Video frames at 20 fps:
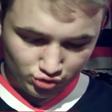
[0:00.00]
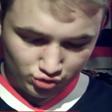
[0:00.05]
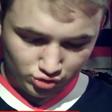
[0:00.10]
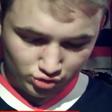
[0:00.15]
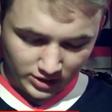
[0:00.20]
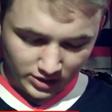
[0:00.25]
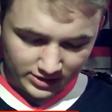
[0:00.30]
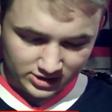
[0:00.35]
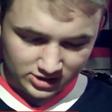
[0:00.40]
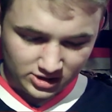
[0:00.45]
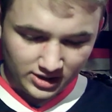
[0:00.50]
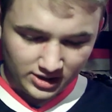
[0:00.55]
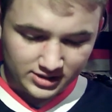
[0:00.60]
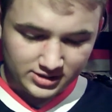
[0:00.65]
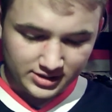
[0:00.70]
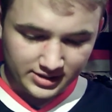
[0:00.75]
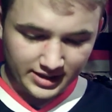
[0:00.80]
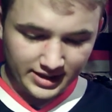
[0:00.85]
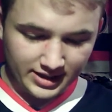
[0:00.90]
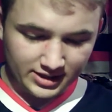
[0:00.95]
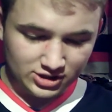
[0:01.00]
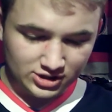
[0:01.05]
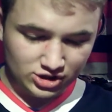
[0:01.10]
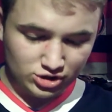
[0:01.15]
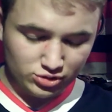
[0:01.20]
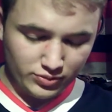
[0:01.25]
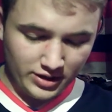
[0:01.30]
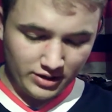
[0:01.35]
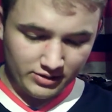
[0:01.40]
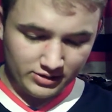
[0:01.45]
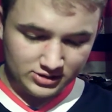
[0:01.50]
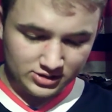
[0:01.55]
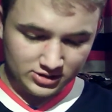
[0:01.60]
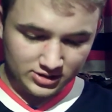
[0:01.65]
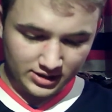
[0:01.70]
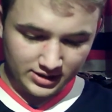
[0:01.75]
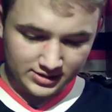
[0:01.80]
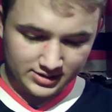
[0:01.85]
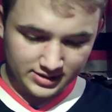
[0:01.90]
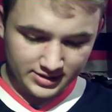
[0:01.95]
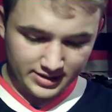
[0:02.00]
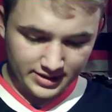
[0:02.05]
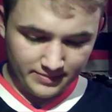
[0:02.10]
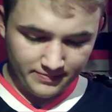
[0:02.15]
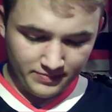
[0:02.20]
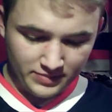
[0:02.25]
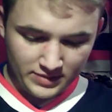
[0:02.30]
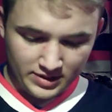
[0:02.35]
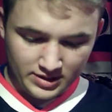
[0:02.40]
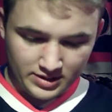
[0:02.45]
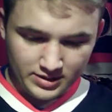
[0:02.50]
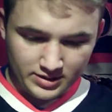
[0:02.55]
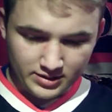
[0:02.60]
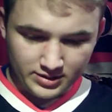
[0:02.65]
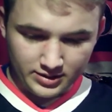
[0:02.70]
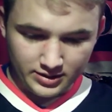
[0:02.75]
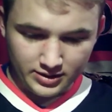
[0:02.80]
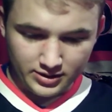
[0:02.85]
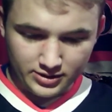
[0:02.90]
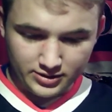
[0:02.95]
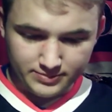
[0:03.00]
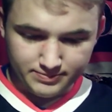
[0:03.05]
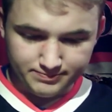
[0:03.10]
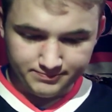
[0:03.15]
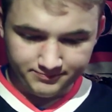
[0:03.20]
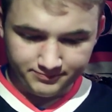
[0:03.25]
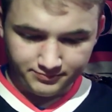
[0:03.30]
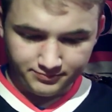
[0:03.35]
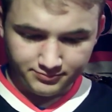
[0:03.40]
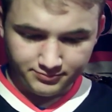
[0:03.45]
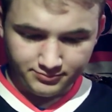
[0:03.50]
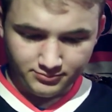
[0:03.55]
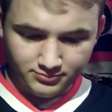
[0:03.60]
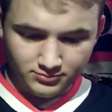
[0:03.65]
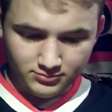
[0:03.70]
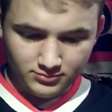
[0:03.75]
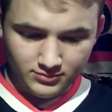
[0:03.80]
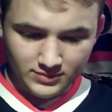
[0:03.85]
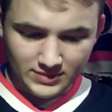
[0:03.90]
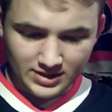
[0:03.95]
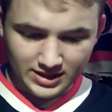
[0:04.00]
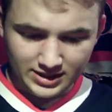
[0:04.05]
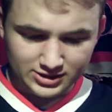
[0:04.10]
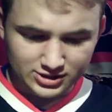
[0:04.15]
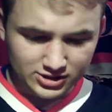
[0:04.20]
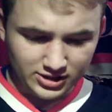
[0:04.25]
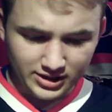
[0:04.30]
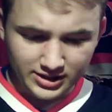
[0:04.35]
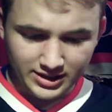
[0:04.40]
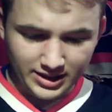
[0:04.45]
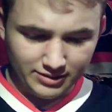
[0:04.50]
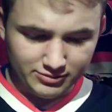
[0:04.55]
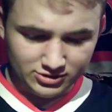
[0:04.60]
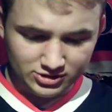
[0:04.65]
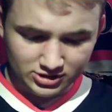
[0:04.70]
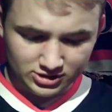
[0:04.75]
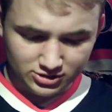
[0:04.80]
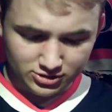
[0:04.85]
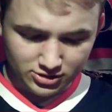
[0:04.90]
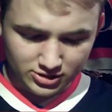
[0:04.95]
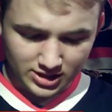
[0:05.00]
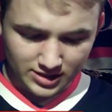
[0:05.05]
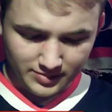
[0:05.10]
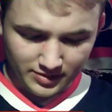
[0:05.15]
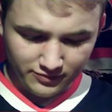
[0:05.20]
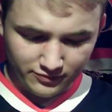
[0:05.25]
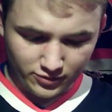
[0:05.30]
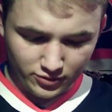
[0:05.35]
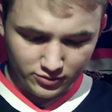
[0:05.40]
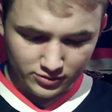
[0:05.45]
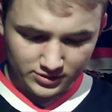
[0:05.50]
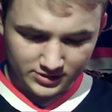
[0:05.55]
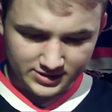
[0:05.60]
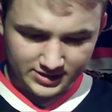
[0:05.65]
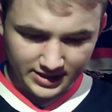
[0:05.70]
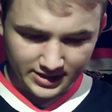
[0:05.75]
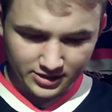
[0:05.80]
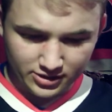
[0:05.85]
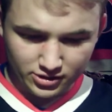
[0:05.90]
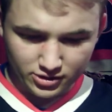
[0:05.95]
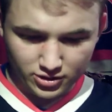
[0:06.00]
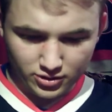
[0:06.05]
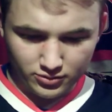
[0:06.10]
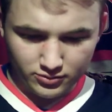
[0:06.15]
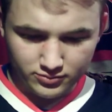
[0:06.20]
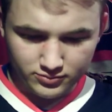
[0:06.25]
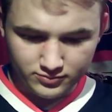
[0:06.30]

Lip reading: I saw it today. I swear I saw it today. Hang on. I was just looking at my phone a second ago.